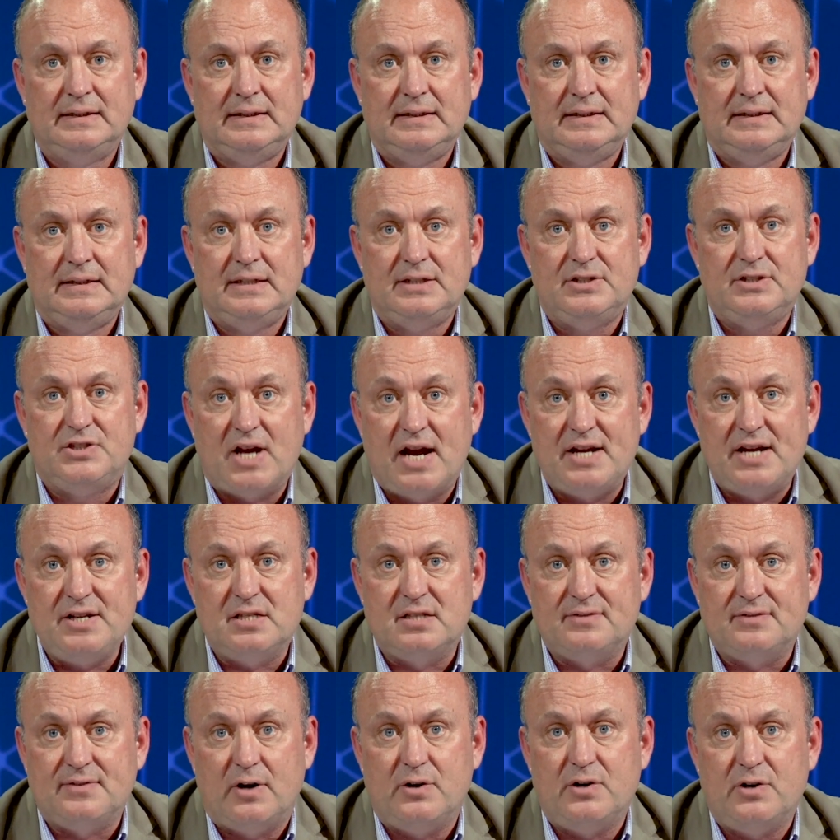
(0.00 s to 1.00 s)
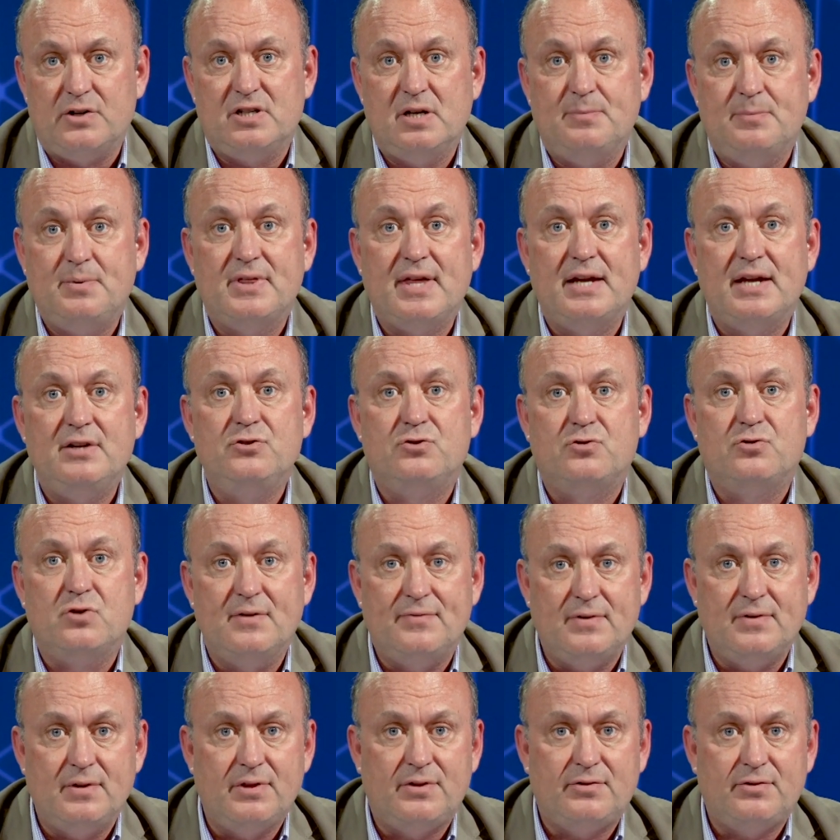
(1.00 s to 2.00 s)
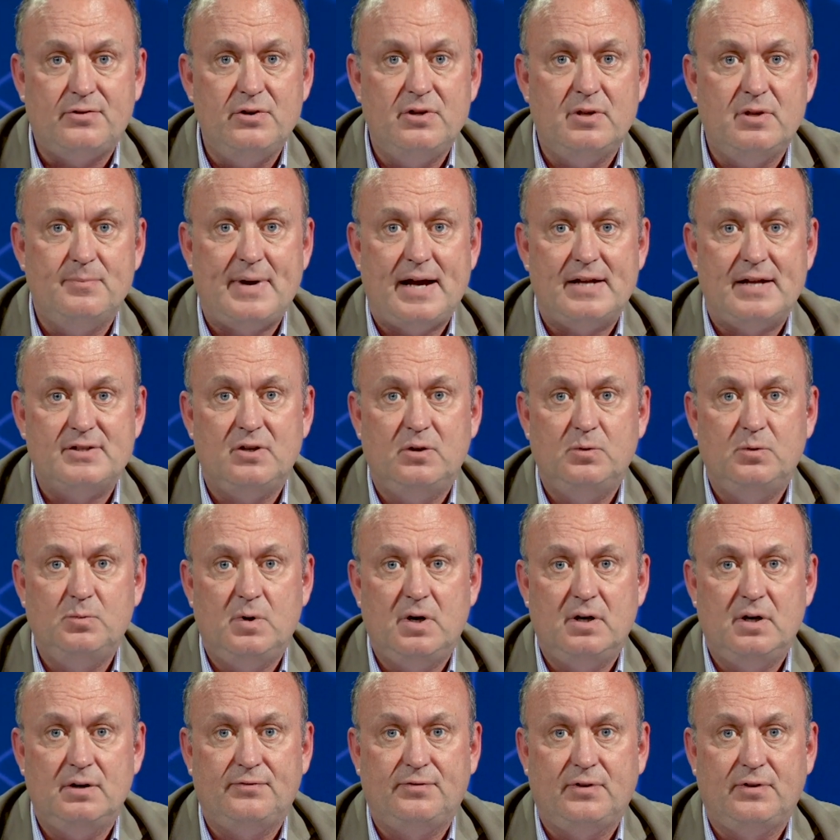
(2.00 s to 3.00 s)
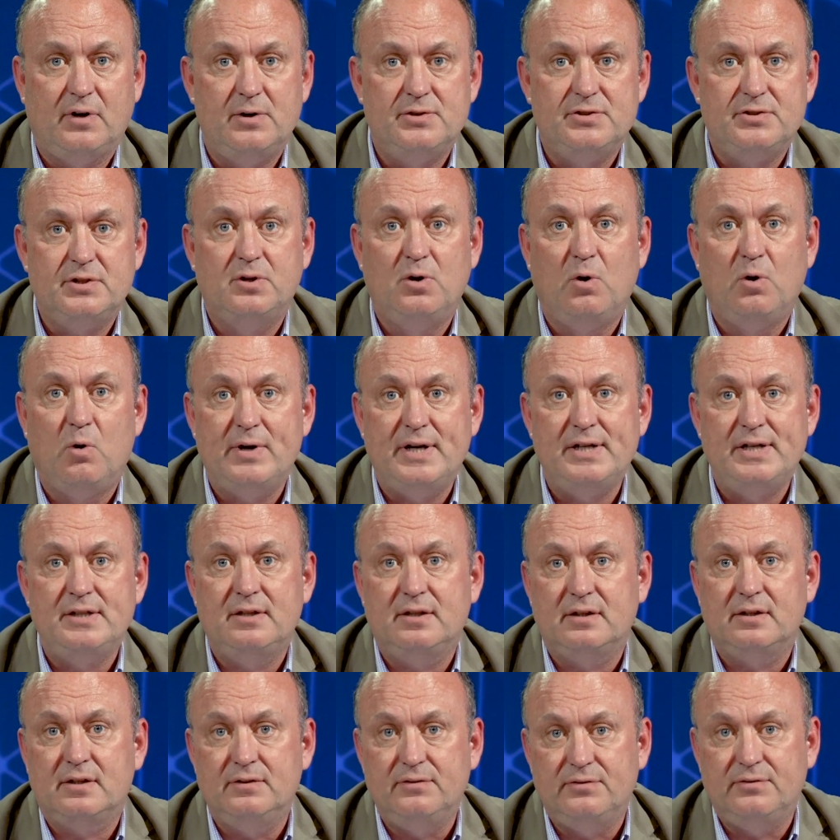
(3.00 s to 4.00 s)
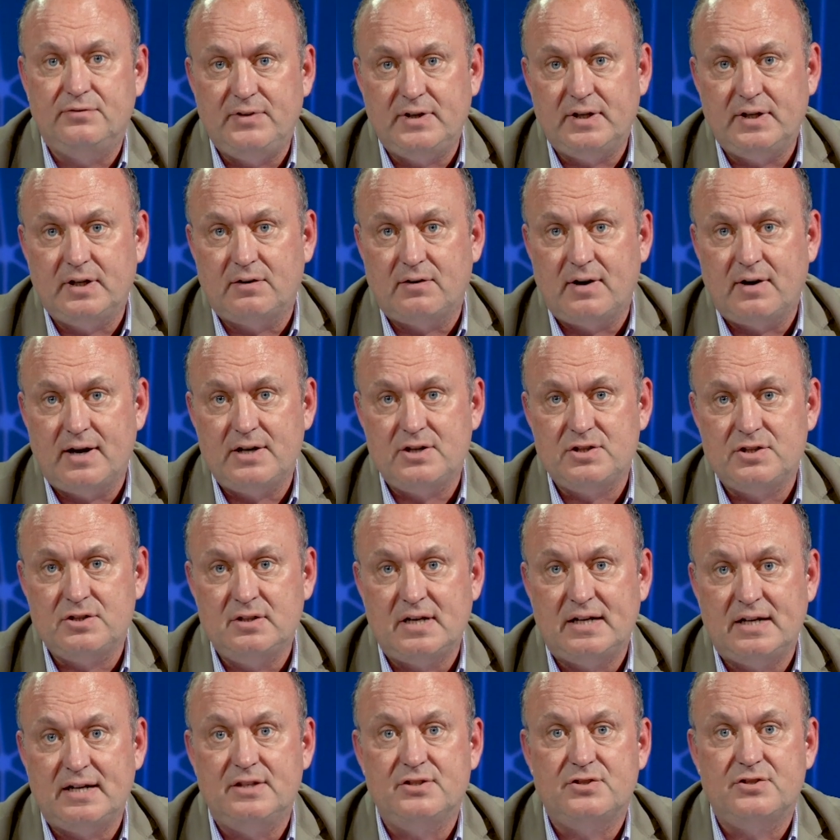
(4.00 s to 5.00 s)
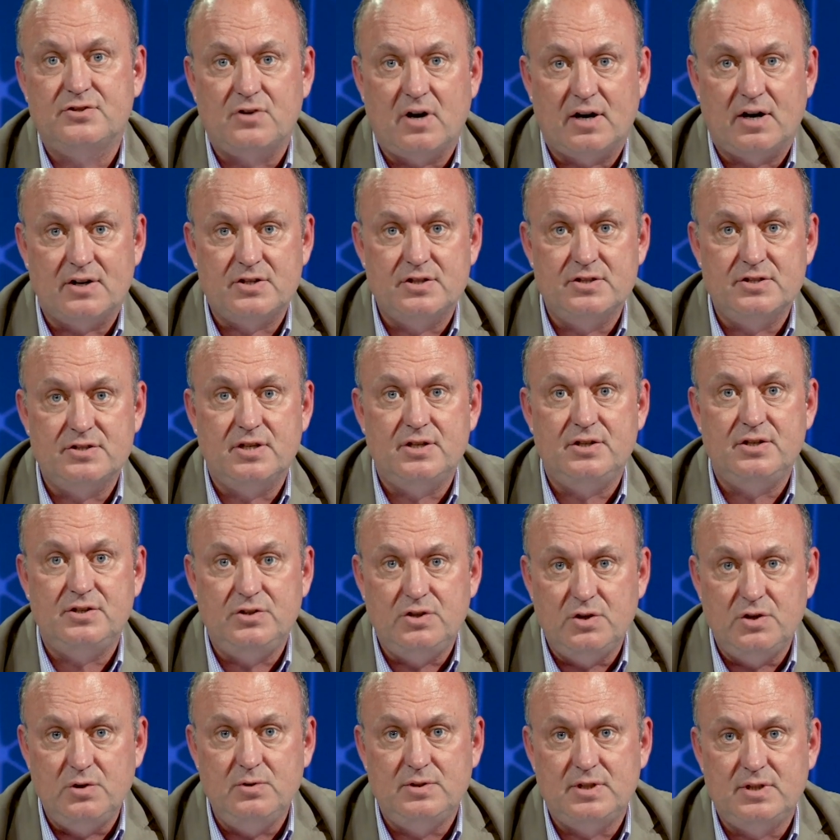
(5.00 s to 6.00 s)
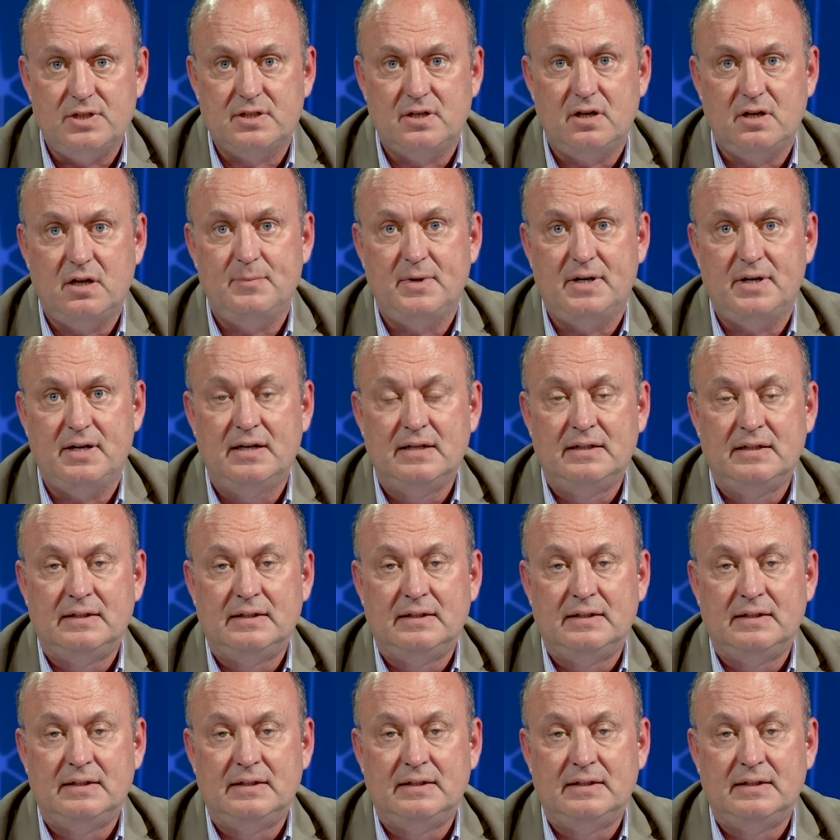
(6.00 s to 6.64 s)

Changes of ownership are then driven through the Baton workflows according to the configuration and instructions that you determine.